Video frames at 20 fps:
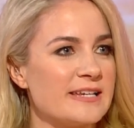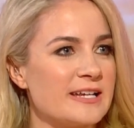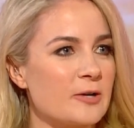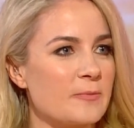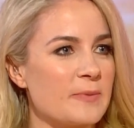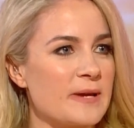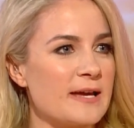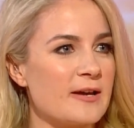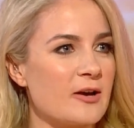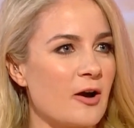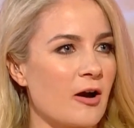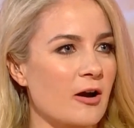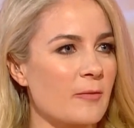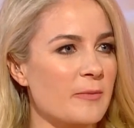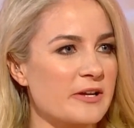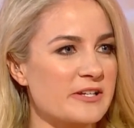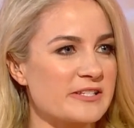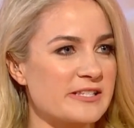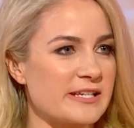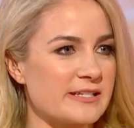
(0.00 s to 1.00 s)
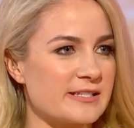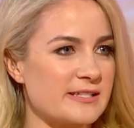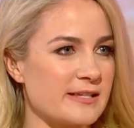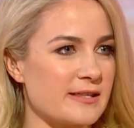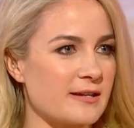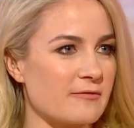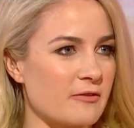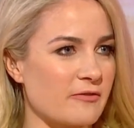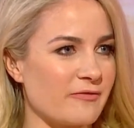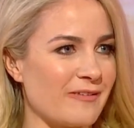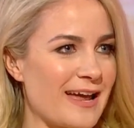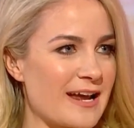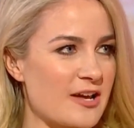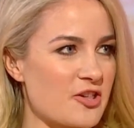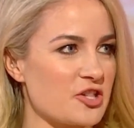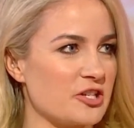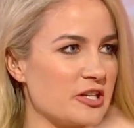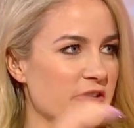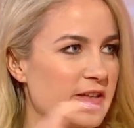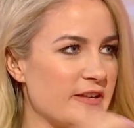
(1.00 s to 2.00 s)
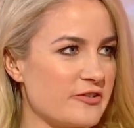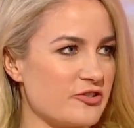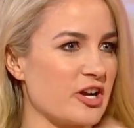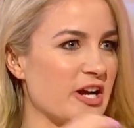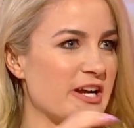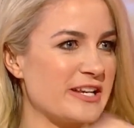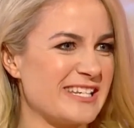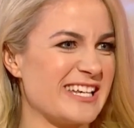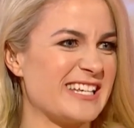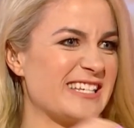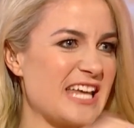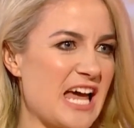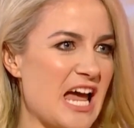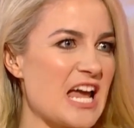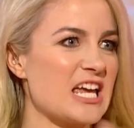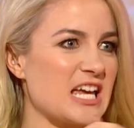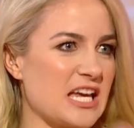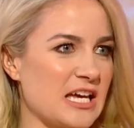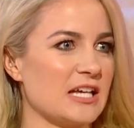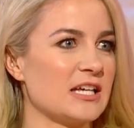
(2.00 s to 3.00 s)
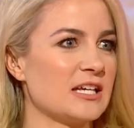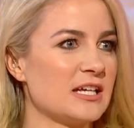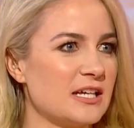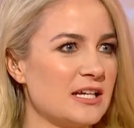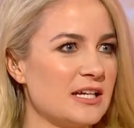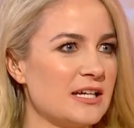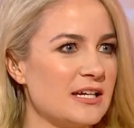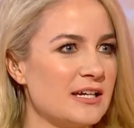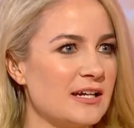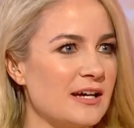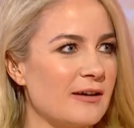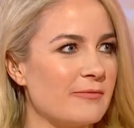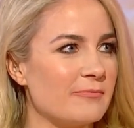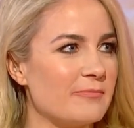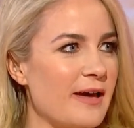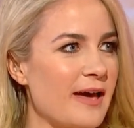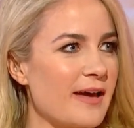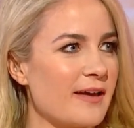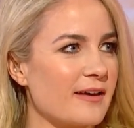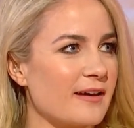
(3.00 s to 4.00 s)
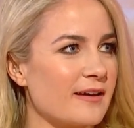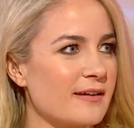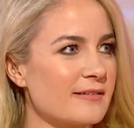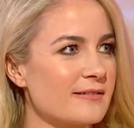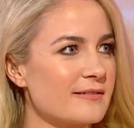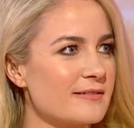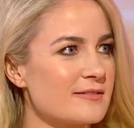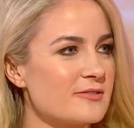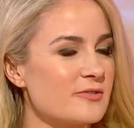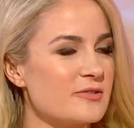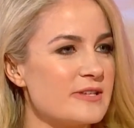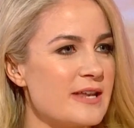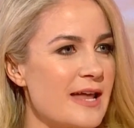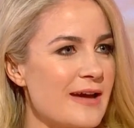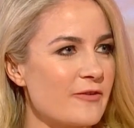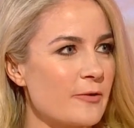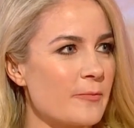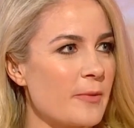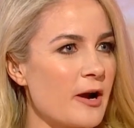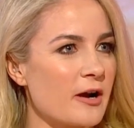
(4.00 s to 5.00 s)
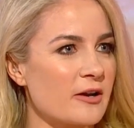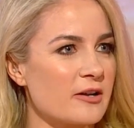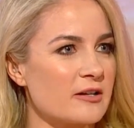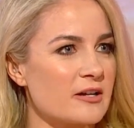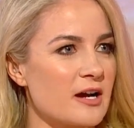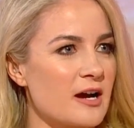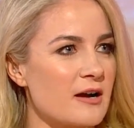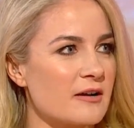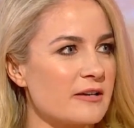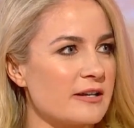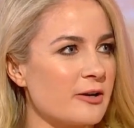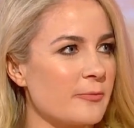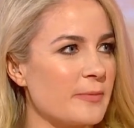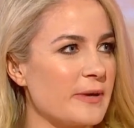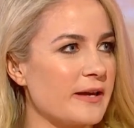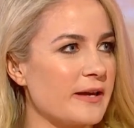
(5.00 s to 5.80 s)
near a peacock because they see their reflection and they try to attack oh. it and wow. it. So that never is, park your car near a peacock. That